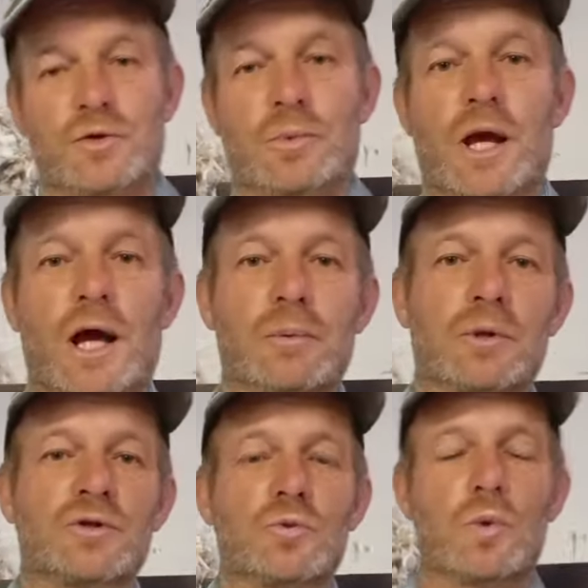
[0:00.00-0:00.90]
to be
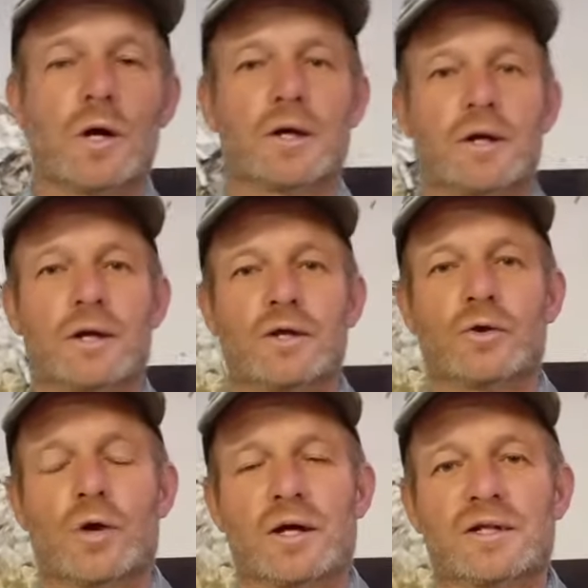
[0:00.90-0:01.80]
able to work in the
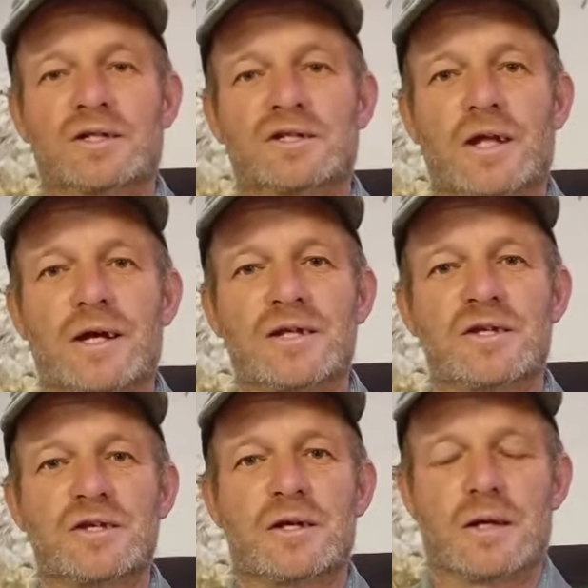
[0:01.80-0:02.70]
United
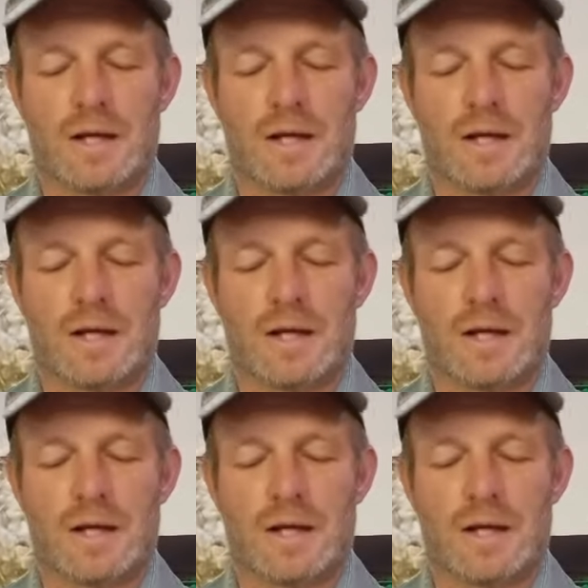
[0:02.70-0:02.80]
States